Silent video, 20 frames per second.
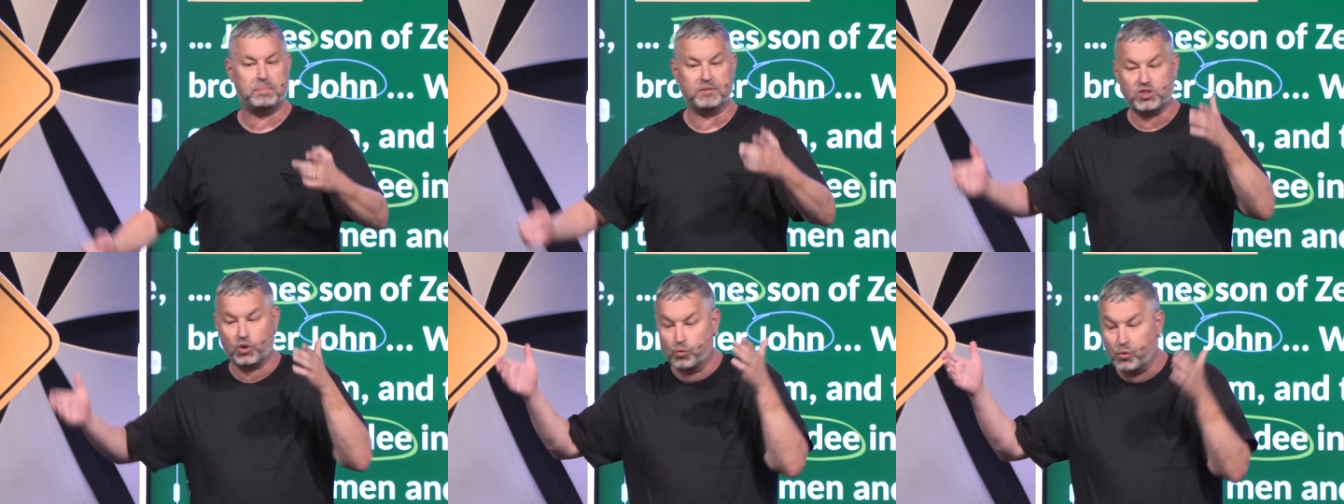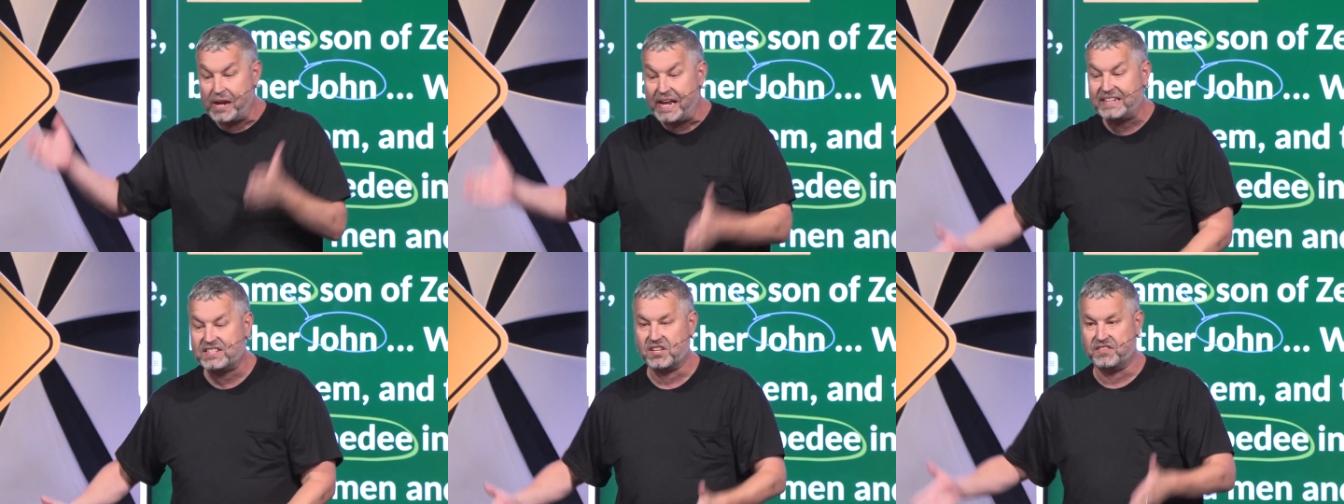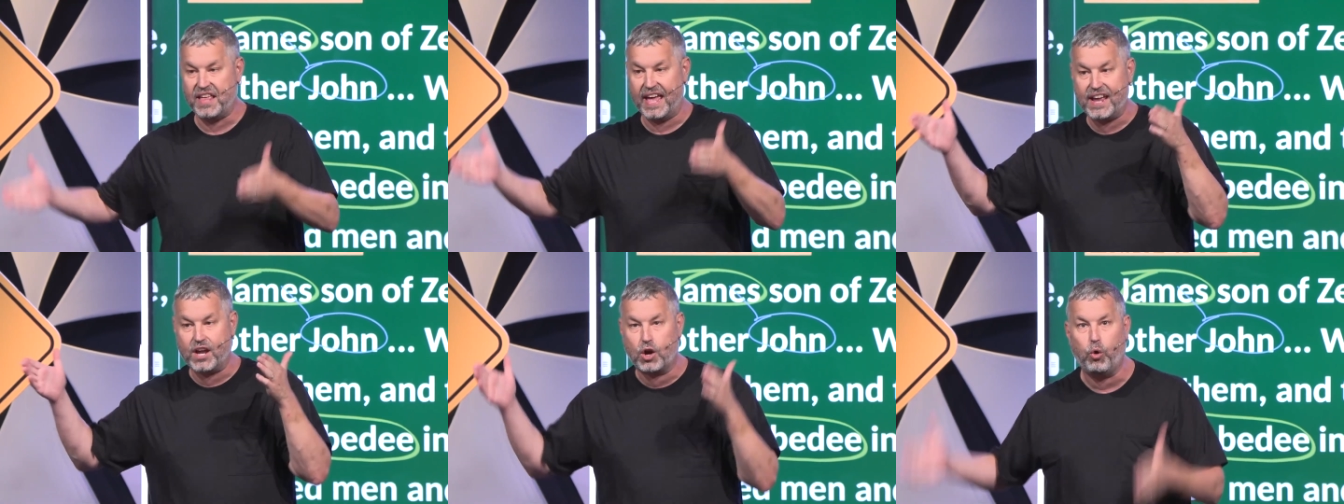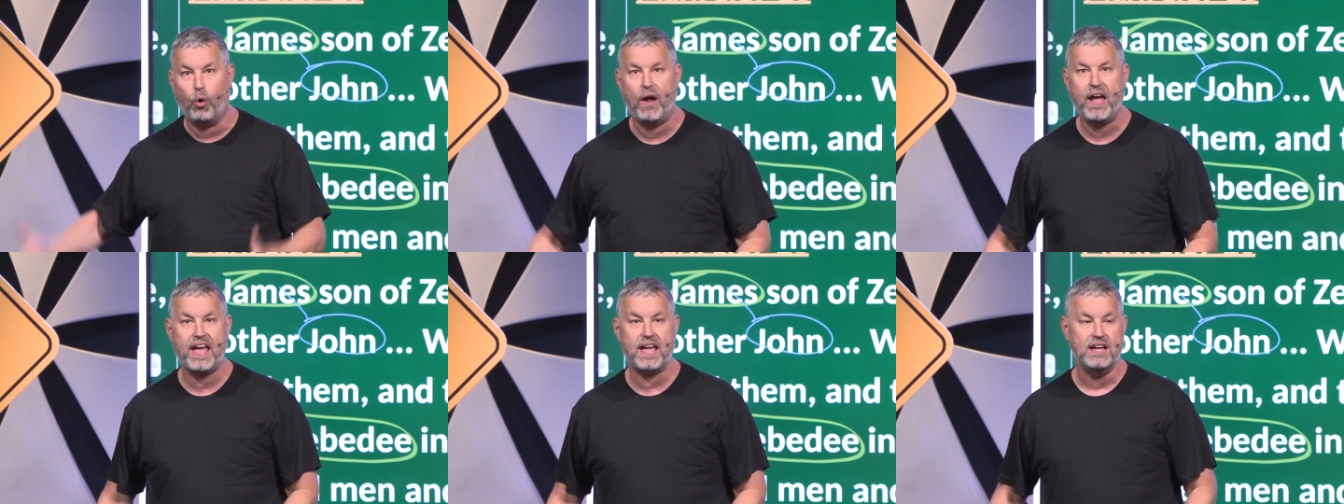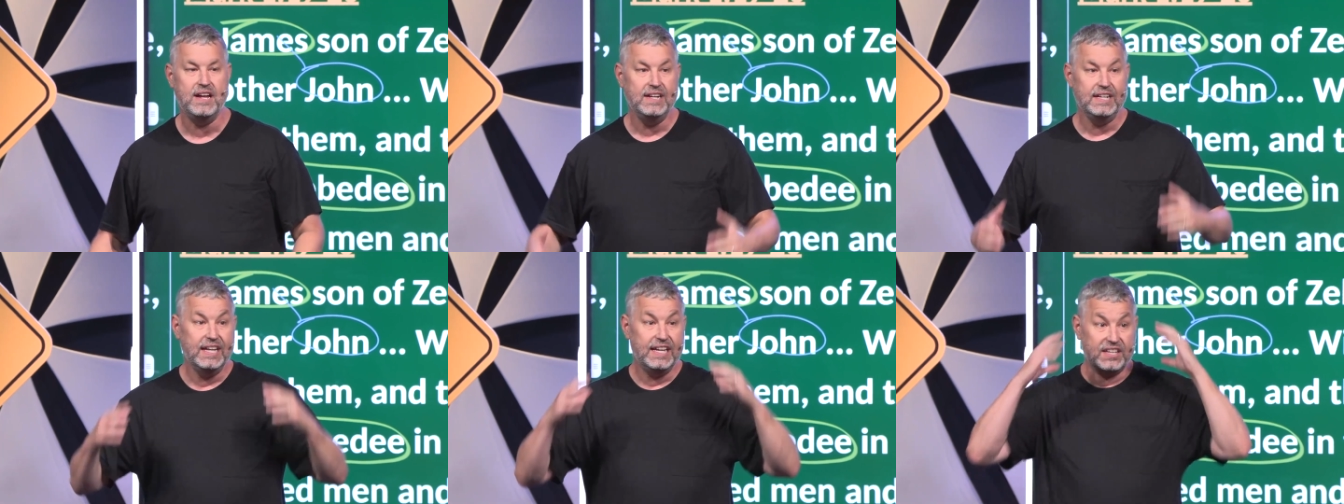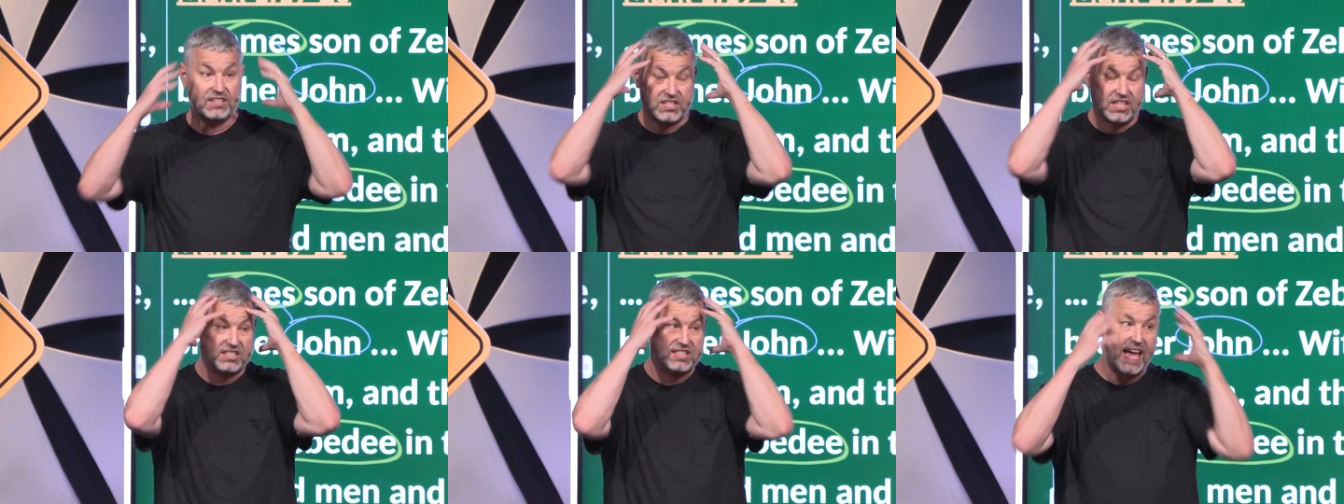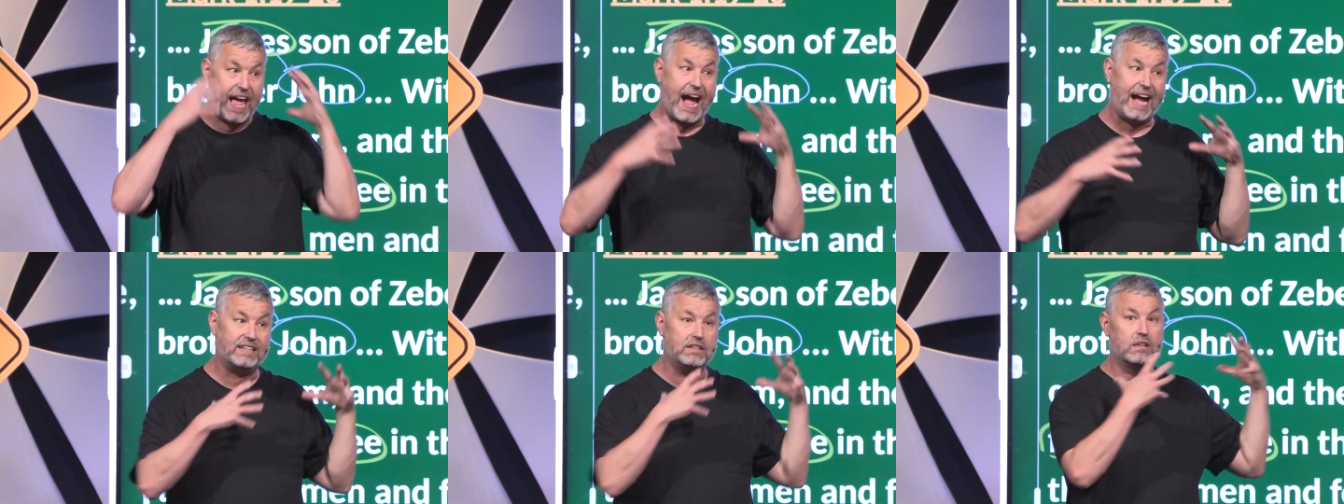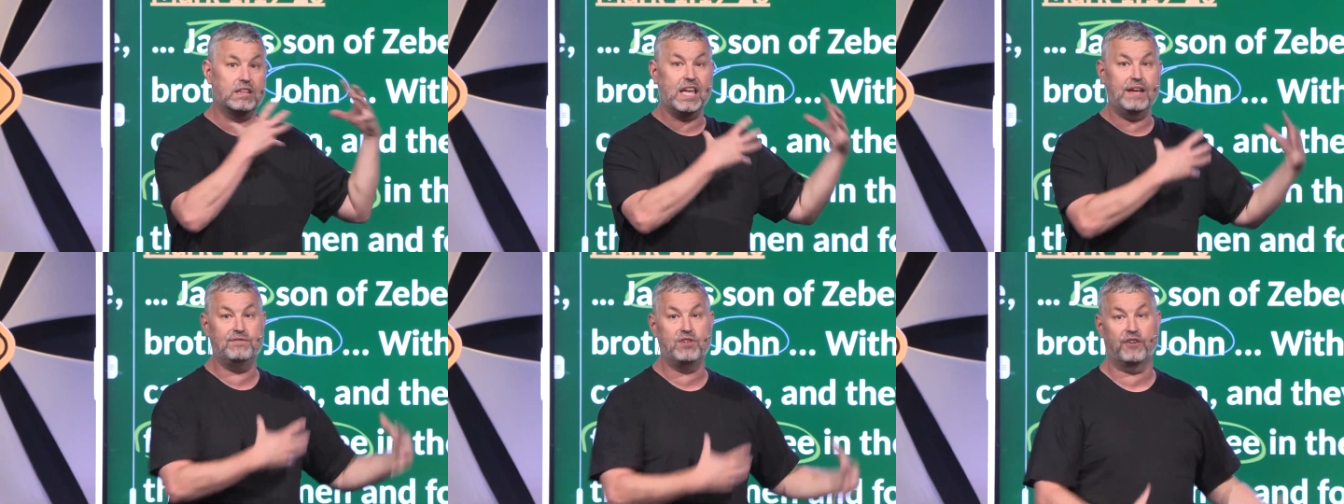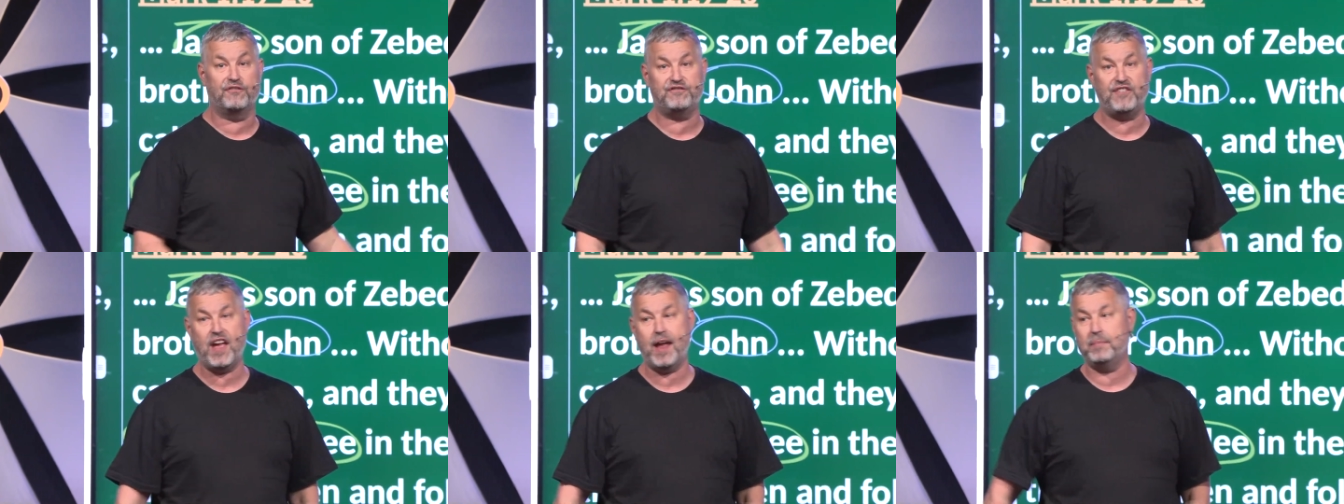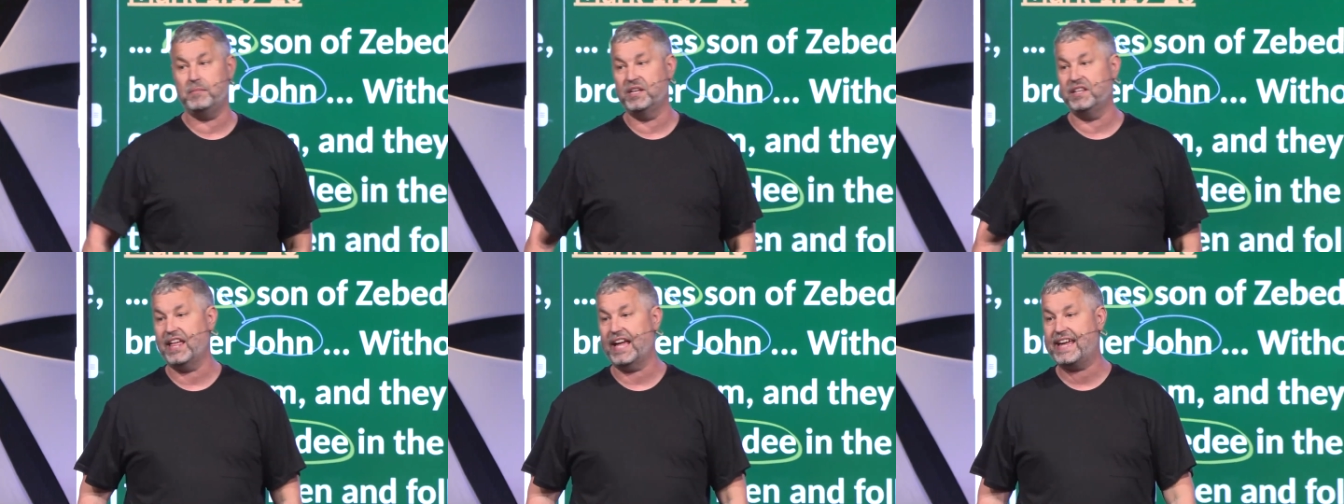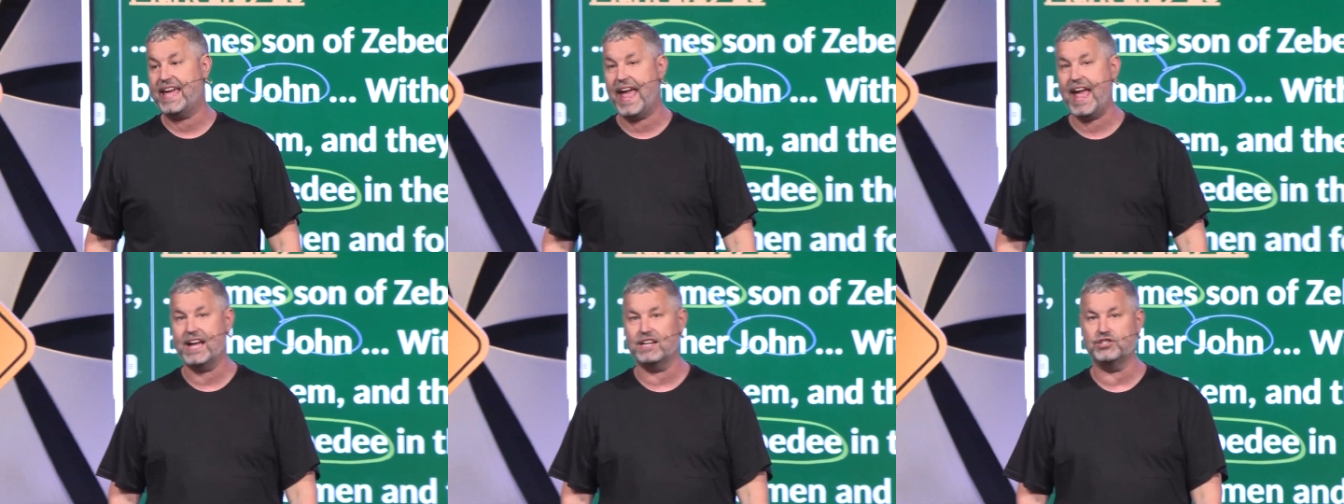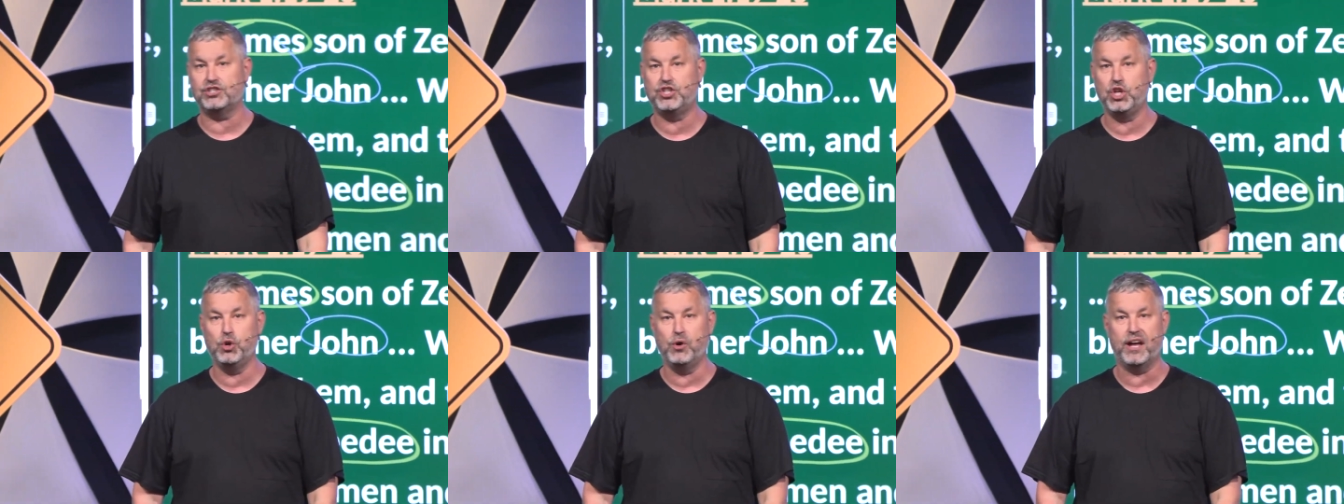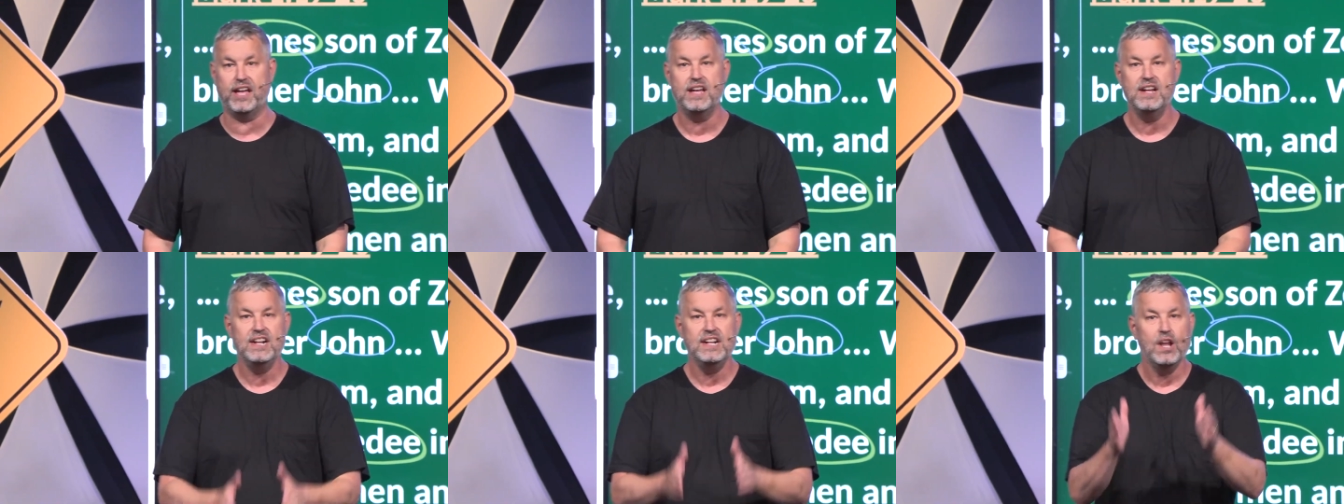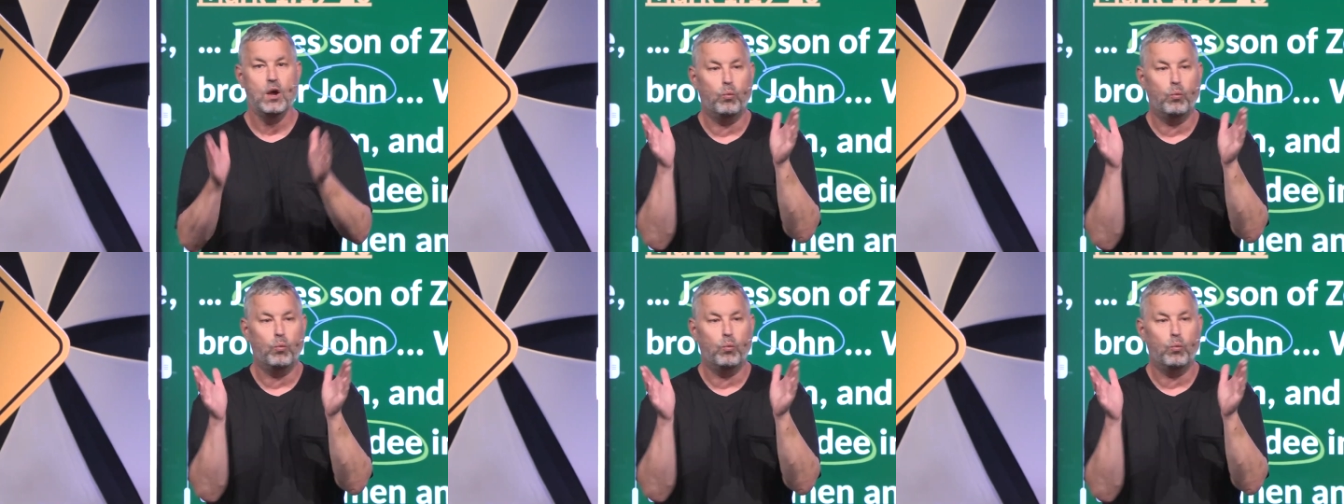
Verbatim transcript: But the reason they quit is because they had to leave their family and they can't do it.